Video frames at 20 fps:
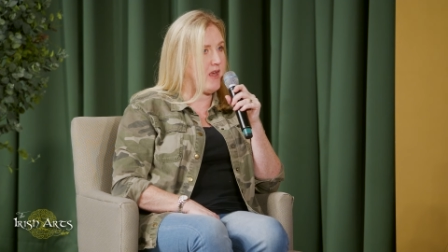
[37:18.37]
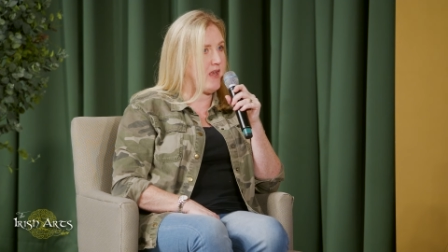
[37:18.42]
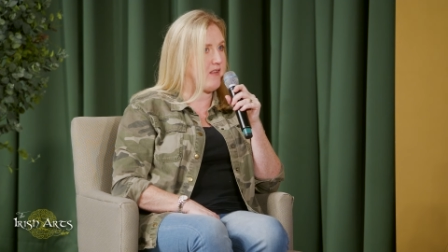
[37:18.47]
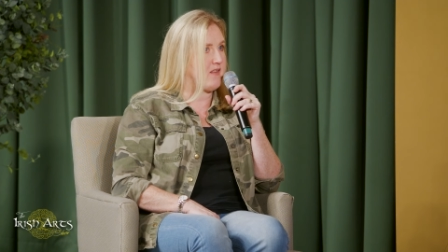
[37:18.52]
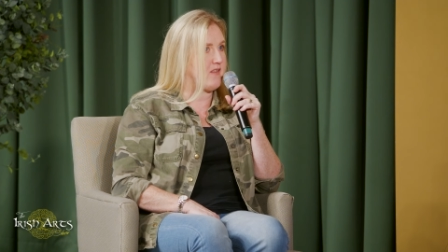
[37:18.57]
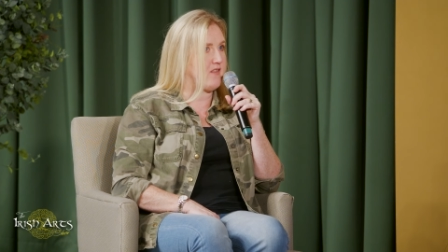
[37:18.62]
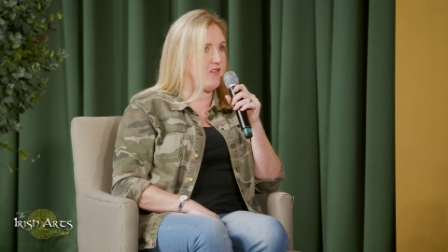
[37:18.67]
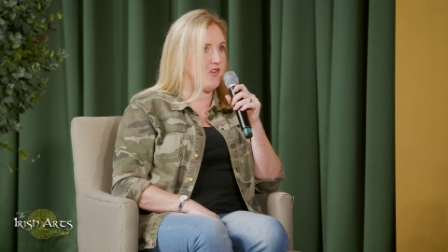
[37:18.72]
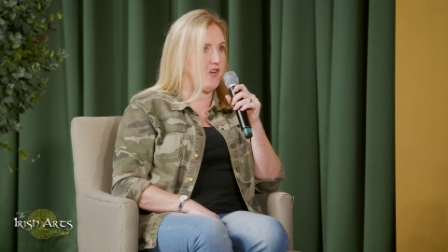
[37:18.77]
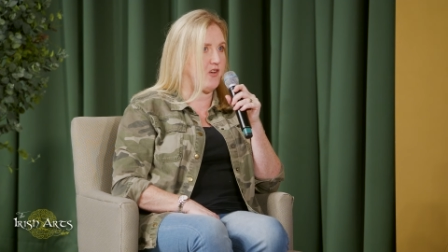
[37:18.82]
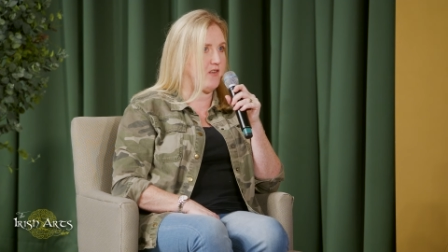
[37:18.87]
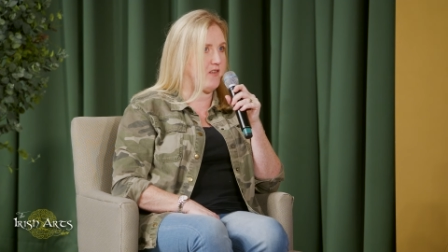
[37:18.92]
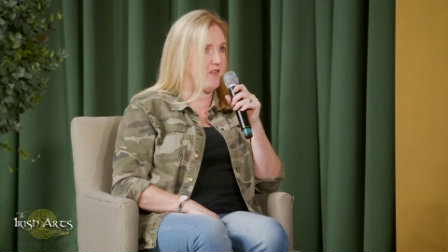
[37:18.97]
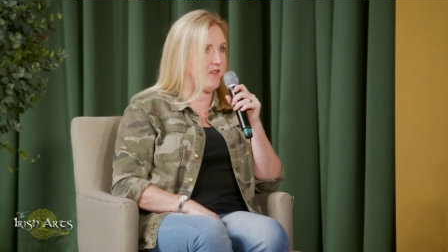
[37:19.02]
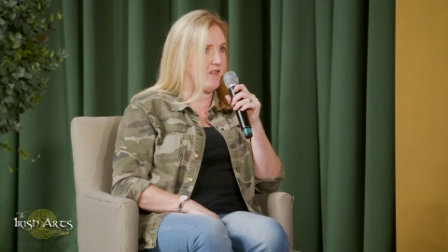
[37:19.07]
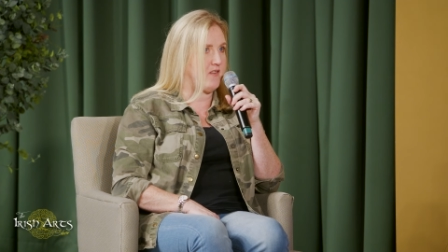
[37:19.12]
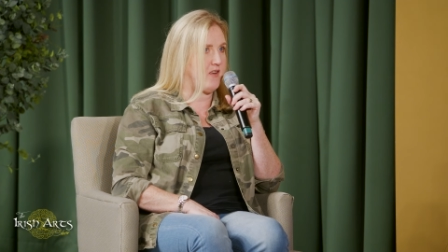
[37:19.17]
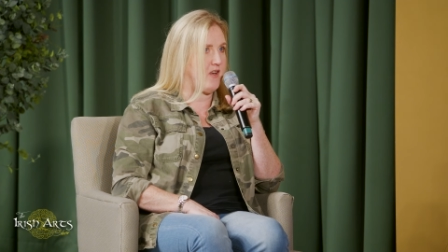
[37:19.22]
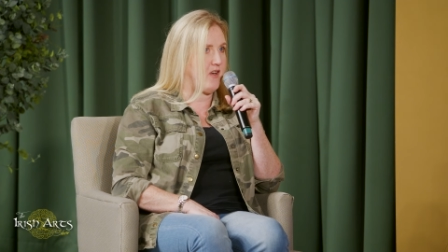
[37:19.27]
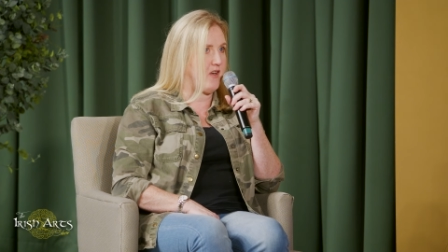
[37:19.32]
it's
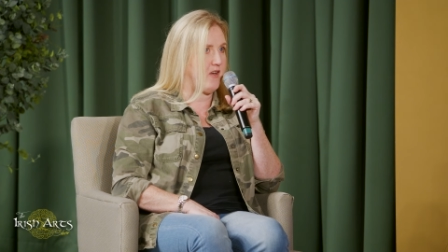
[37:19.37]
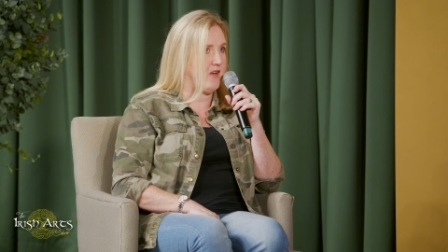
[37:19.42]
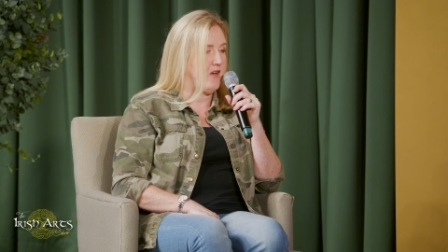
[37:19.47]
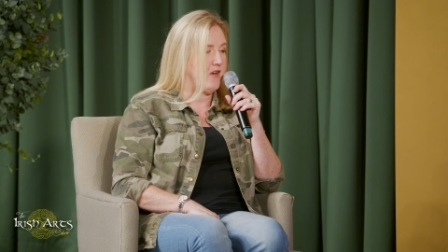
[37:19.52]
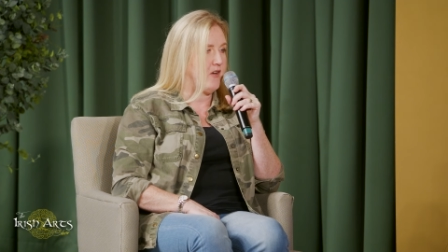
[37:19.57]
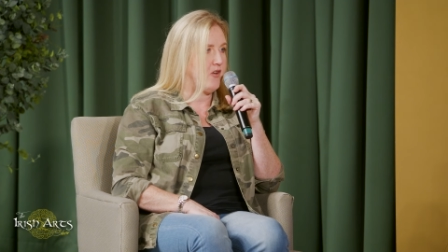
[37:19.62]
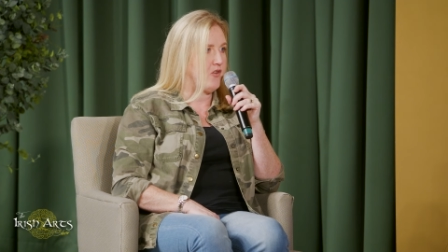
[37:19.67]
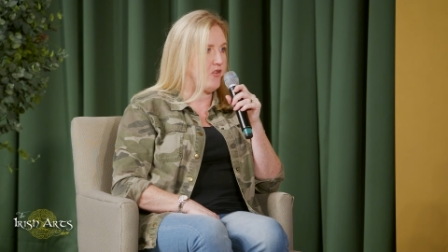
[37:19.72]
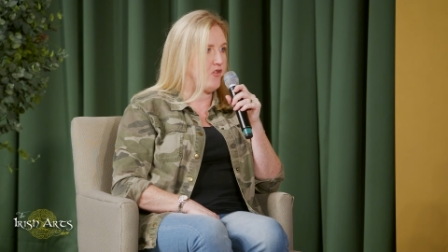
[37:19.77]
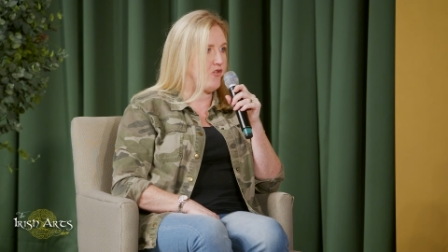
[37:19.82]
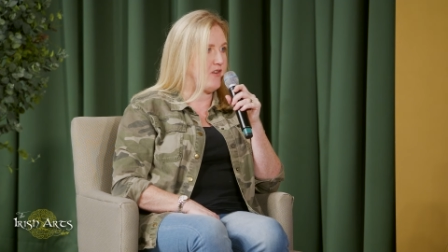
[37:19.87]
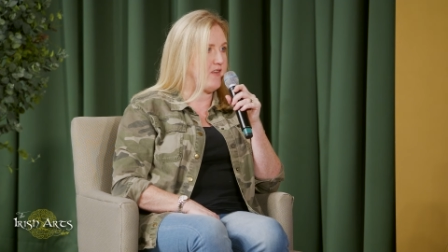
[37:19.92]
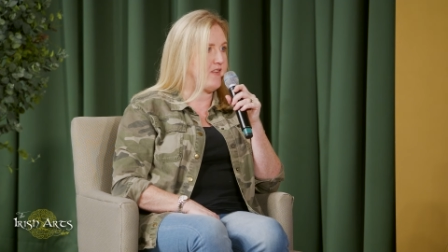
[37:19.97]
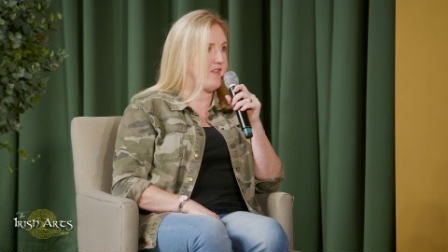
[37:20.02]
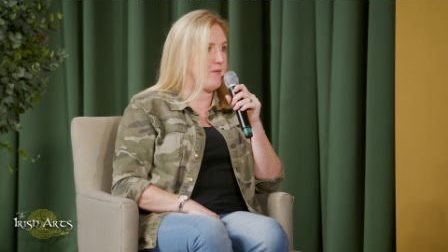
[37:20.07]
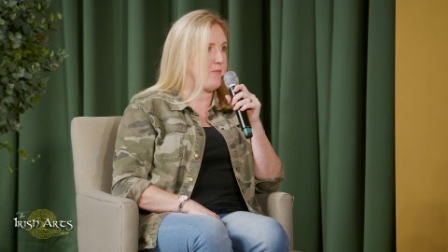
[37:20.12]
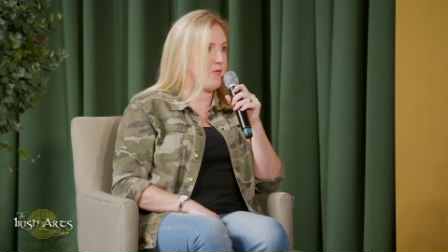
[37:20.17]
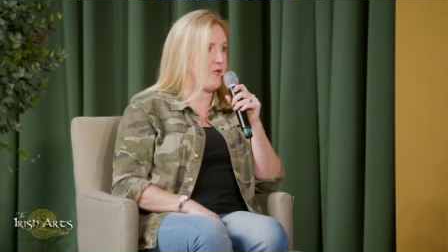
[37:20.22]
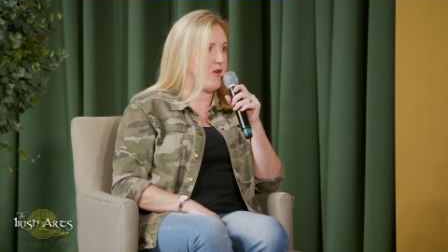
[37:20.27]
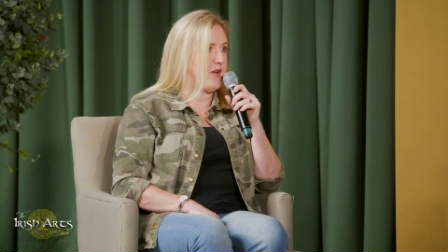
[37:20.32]
just
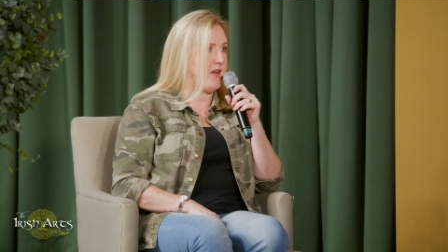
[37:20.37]
Teresa